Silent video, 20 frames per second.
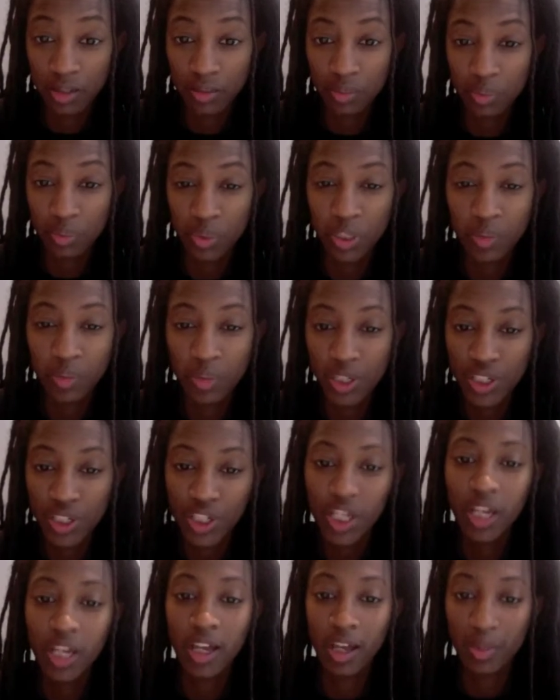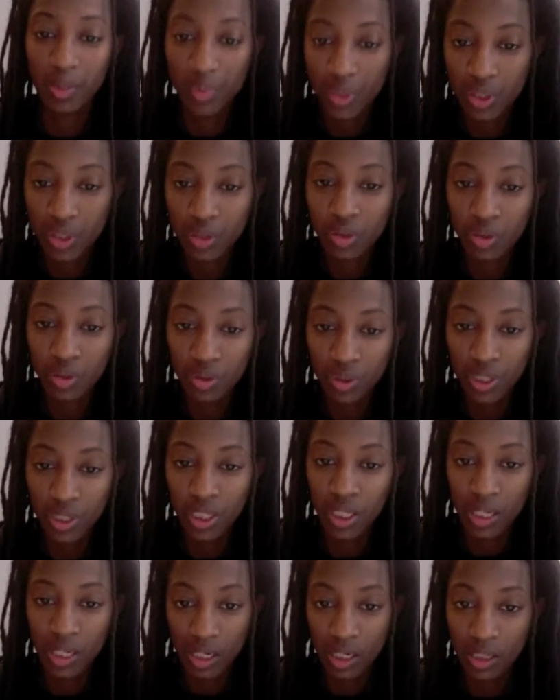pretty much
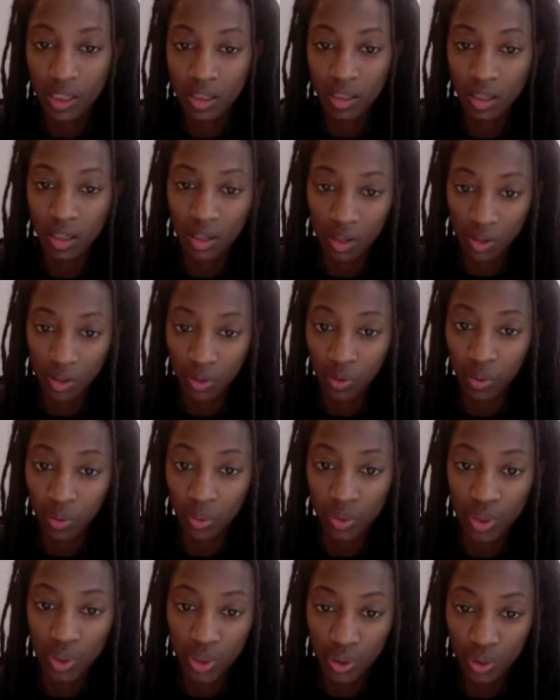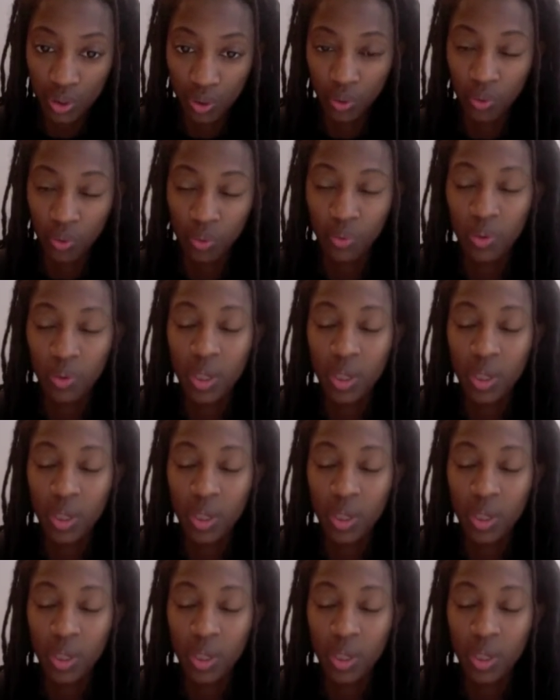absolutely need to go to